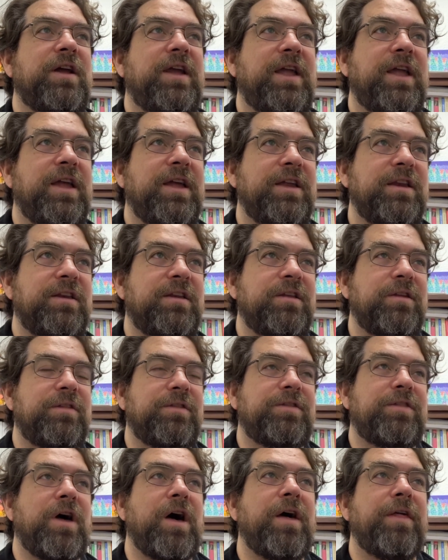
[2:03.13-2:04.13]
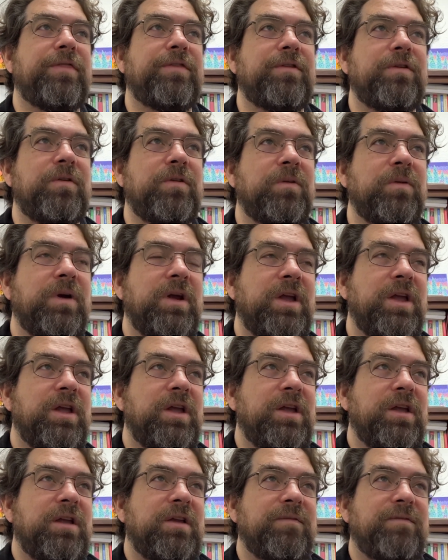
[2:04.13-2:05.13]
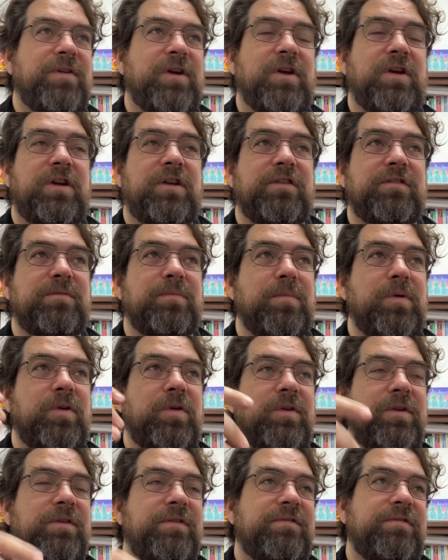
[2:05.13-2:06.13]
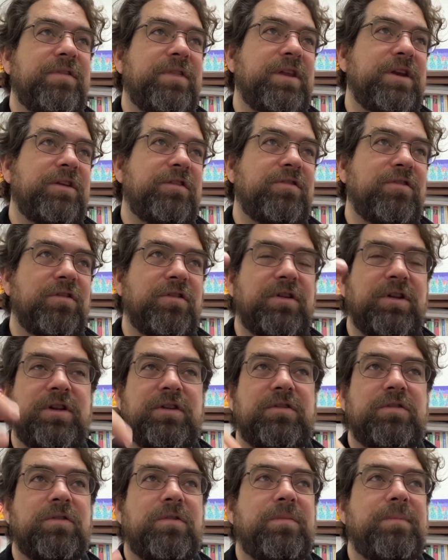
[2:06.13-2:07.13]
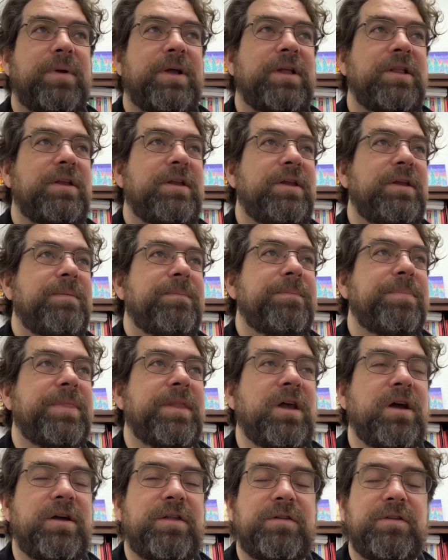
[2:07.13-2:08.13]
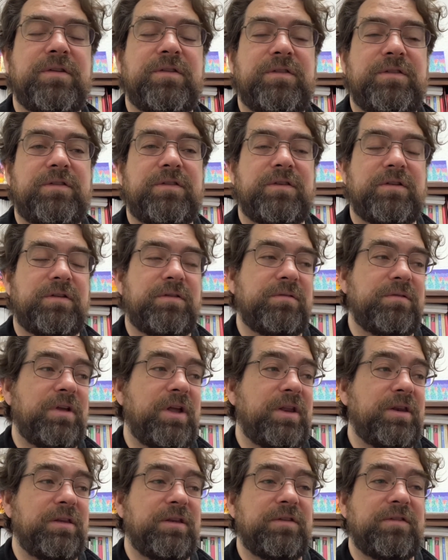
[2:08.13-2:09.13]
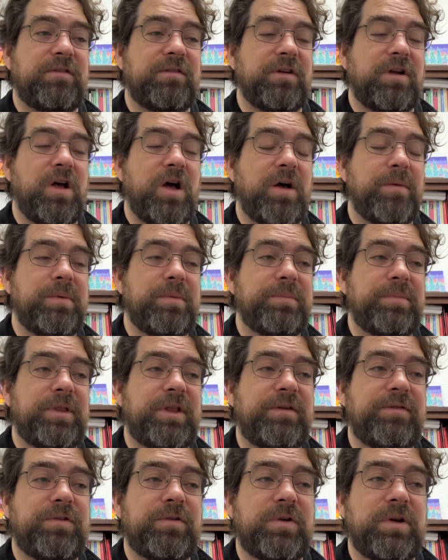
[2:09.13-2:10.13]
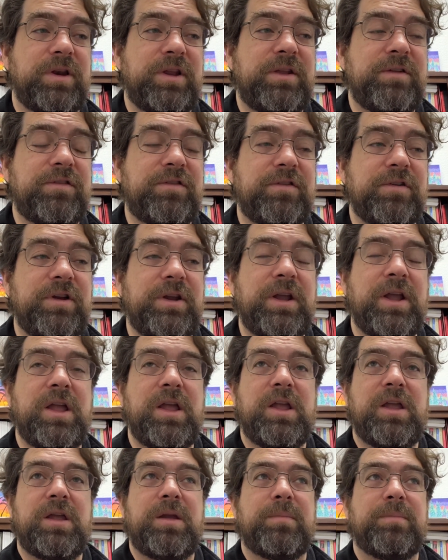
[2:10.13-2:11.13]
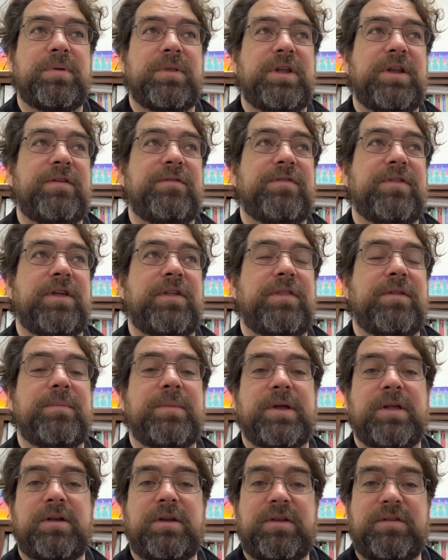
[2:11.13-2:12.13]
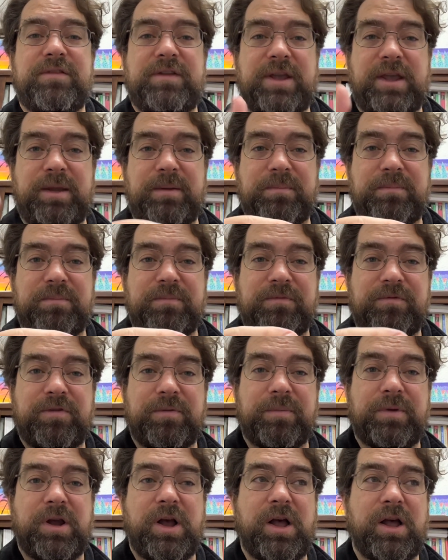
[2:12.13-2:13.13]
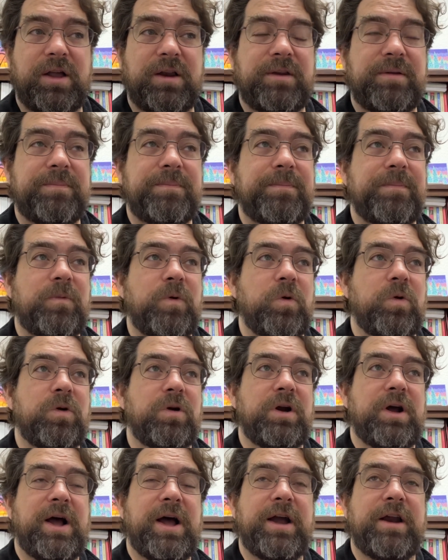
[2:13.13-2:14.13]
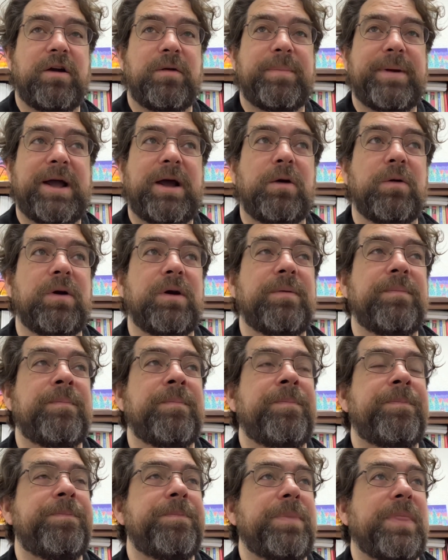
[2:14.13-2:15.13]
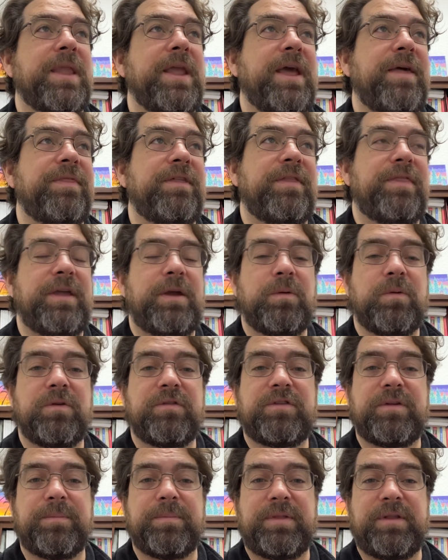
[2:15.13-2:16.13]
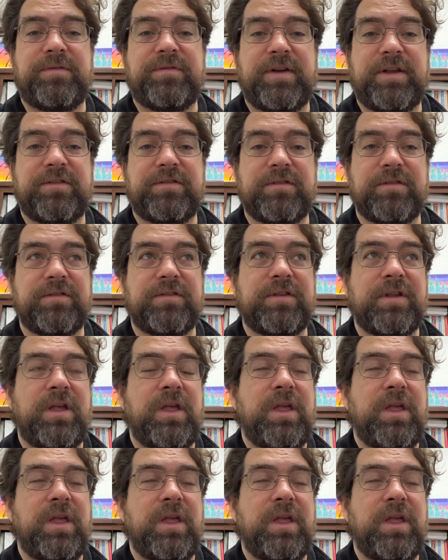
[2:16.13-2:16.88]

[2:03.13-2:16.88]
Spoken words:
and thought through various motives and then it turned into a melody. Others, and this is a common belief throughout history, believe that the melodies came from God or a higher power and that they were simply vessels.